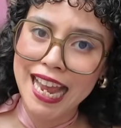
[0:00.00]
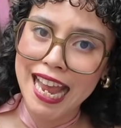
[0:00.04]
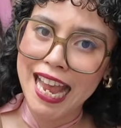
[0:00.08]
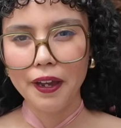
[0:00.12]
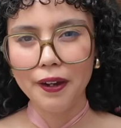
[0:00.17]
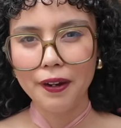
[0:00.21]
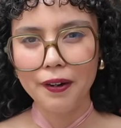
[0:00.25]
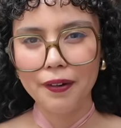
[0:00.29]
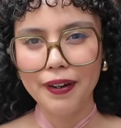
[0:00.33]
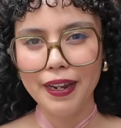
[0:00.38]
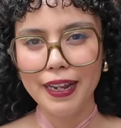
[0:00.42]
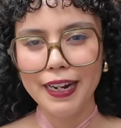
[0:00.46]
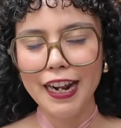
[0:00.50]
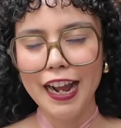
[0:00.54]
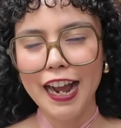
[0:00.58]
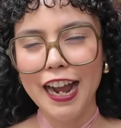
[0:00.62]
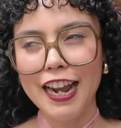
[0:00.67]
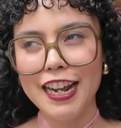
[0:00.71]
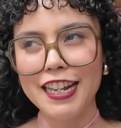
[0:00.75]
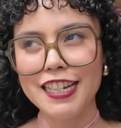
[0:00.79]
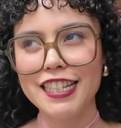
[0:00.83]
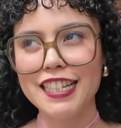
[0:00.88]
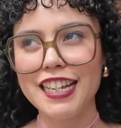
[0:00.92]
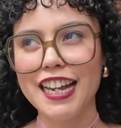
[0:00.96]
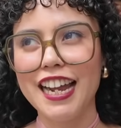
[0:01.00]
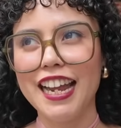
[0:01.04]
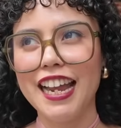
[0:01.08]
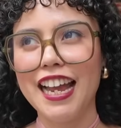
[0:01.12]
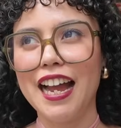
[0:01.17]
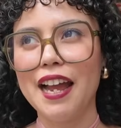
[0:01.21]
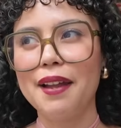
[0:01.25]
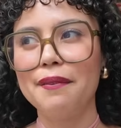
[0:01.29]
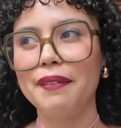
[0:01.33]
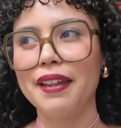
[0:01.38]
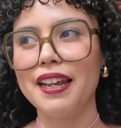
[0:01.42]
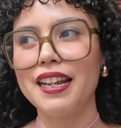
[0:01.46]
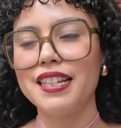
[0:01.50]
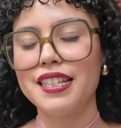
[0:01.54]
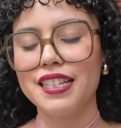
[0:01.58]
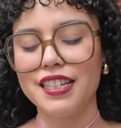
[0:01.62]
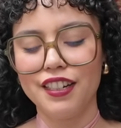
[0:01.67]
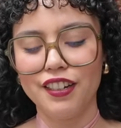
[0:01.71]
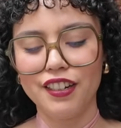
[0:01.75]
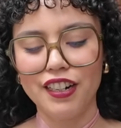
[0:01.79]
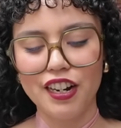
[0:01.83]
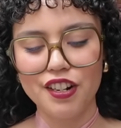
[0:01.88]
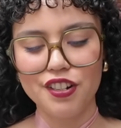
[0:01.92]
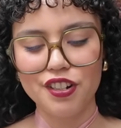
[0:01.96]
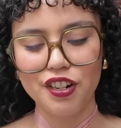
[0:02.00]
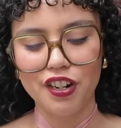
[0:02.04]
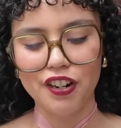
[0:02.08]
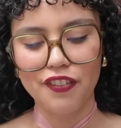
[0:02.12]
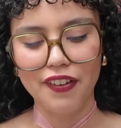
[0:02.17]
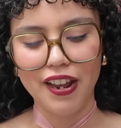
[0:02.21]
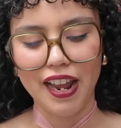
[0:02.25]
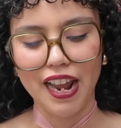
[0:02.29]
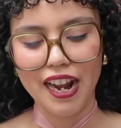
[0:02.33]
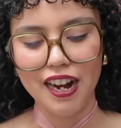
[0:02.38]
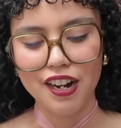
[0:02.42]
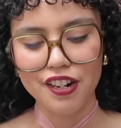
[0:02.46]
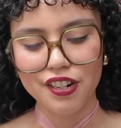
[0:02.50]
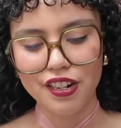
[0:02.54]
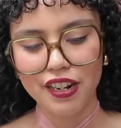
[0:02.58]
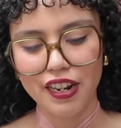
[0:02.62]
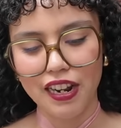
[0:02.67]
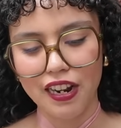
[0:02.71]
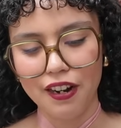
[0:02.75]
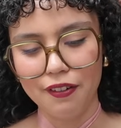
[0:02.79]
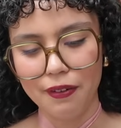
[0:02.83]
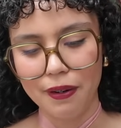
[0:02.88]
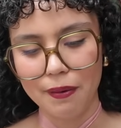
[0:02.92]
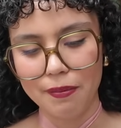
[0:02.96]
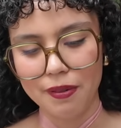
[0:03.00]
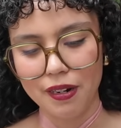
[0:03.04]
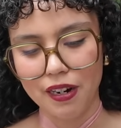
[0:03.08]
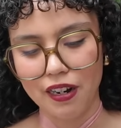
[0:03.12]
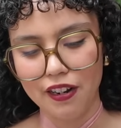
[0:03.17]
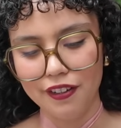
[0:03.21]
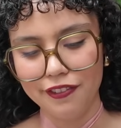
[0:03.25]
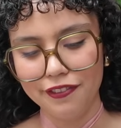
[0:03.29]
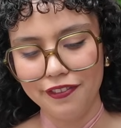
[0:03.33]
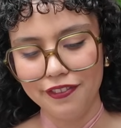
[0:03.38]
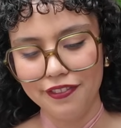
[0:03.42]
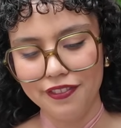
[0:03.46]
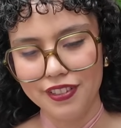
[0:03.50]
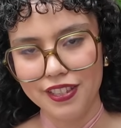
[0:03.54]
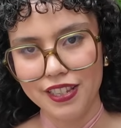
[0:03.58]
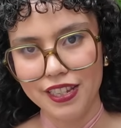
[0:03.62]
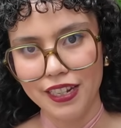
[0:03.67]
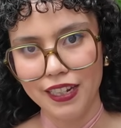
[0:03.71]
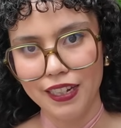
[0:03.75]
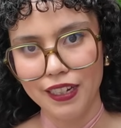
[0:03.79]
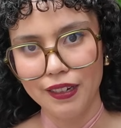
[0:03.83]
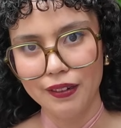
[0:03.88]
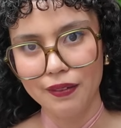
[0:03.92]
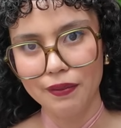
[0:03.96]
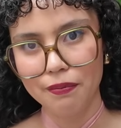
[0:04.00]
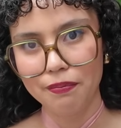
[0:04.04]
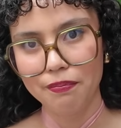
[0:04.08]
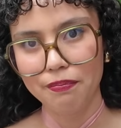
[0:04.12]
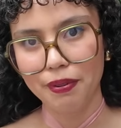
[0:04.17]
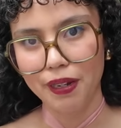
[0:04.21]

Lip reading: Though in hindsight, I'm like still not sure if I actually got ripped off still,